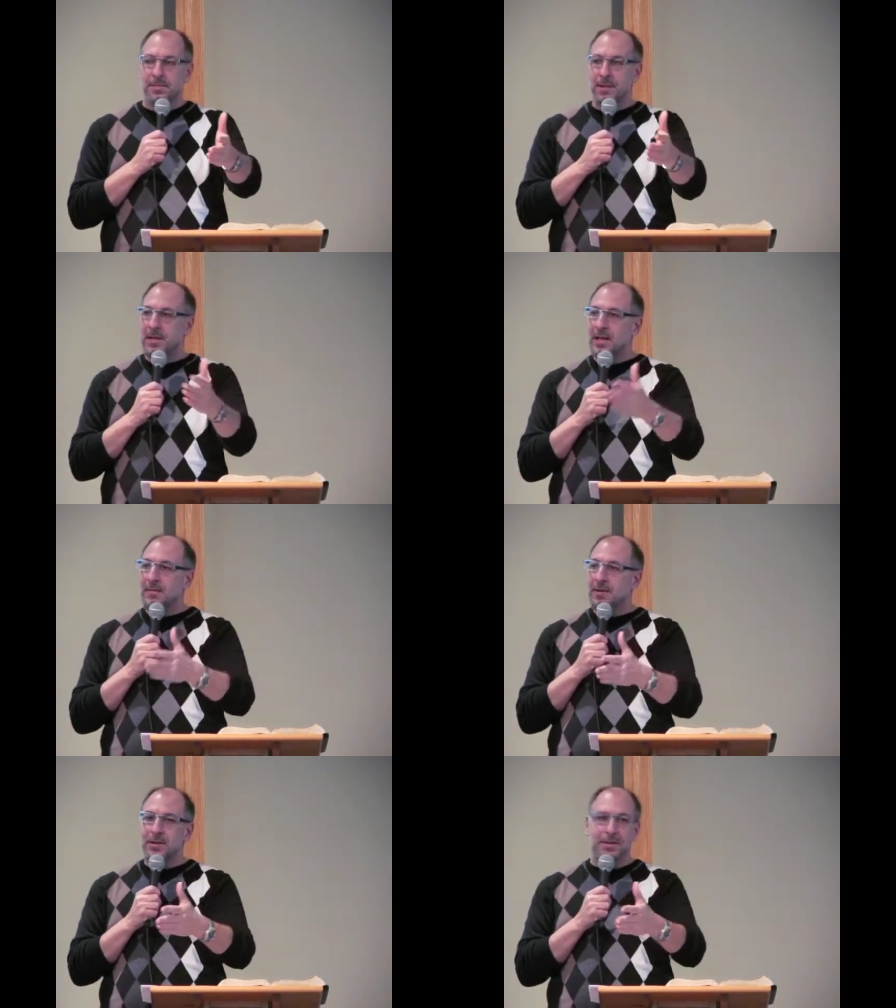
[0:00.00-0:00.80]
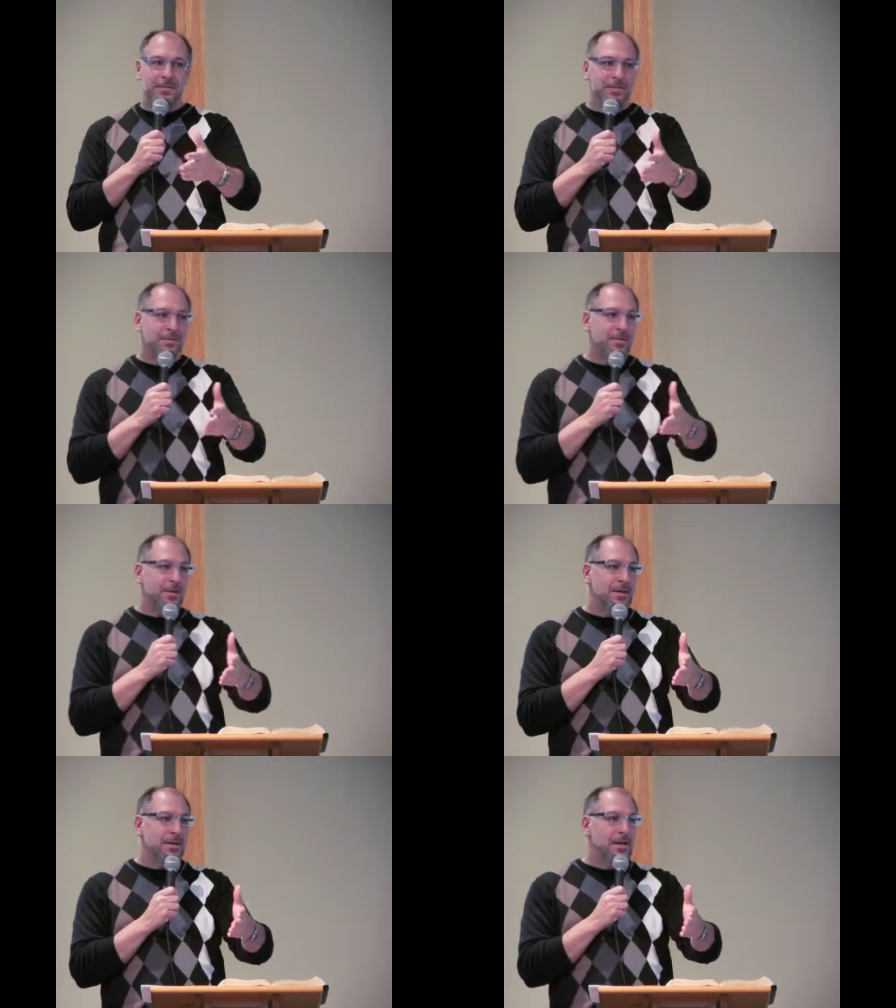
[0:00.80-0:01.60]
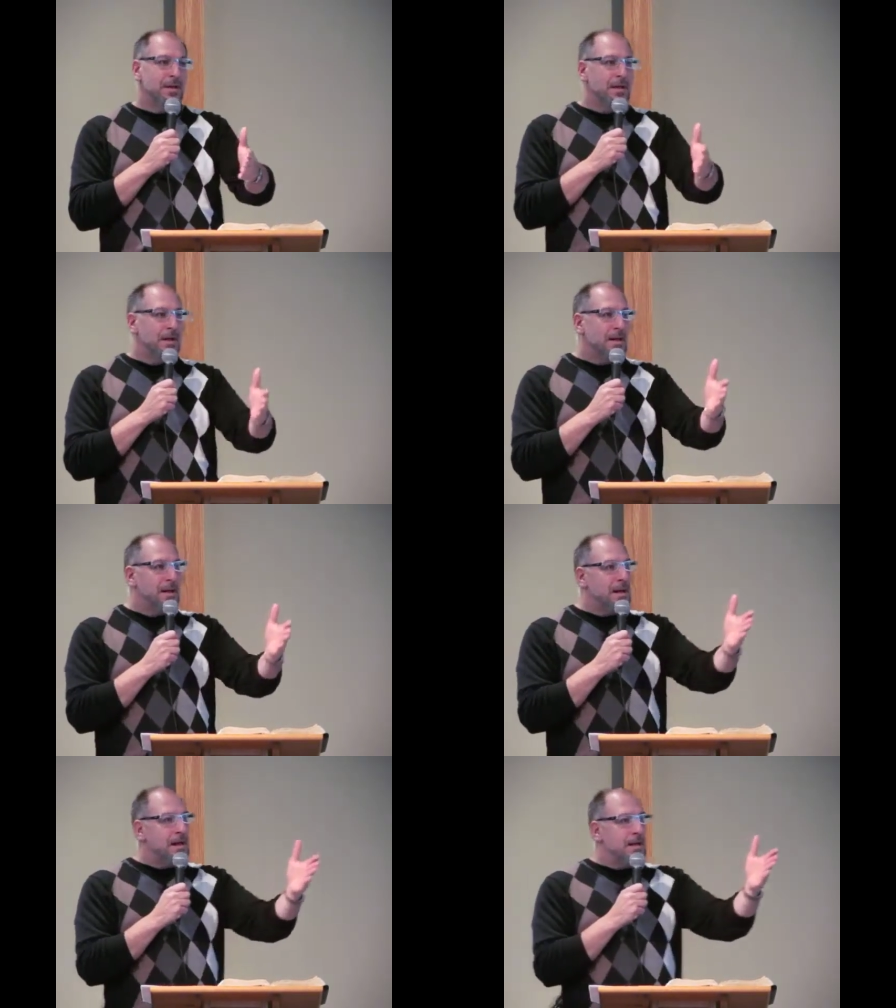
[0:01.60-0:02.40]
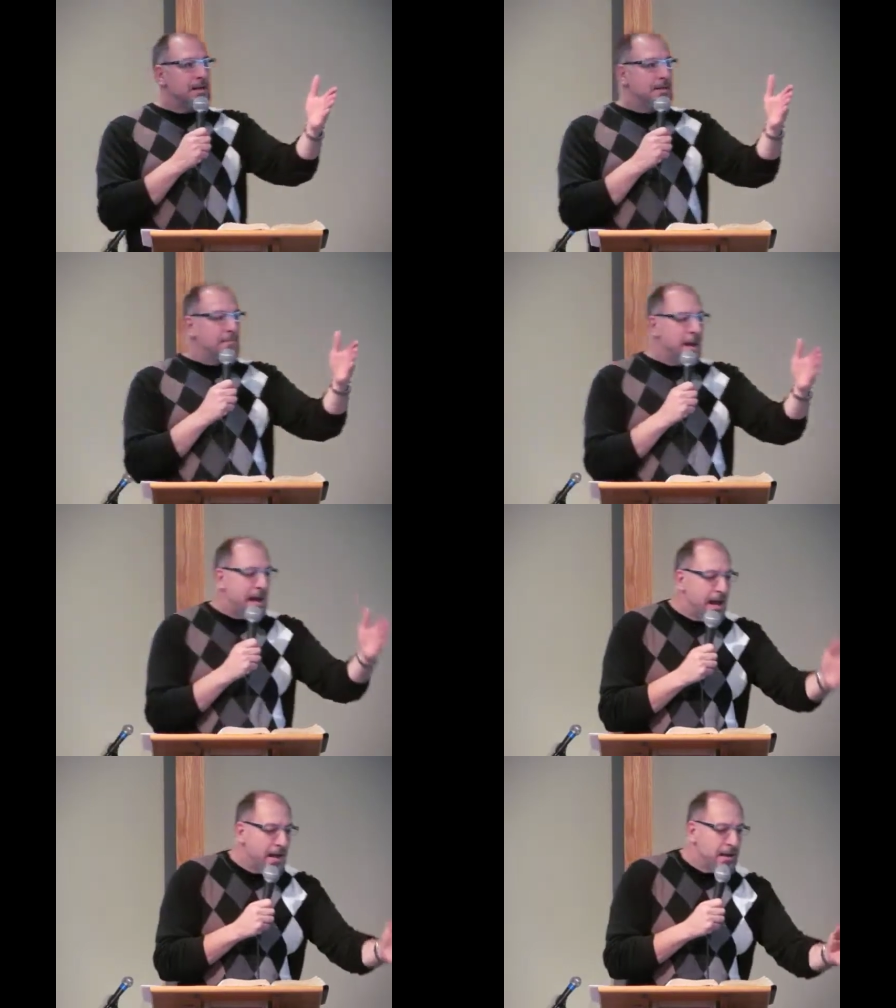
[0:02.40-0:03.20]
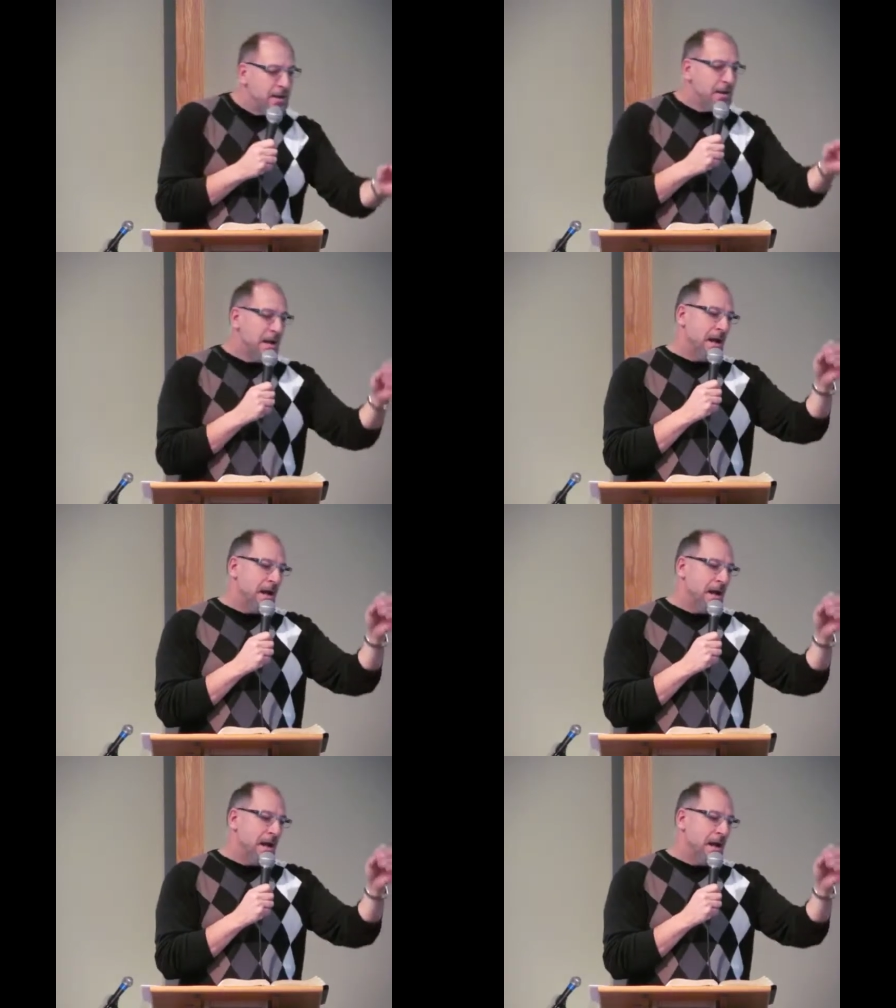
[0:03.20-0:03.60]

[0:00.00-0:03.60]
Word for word: You may not have ever heard this before. Man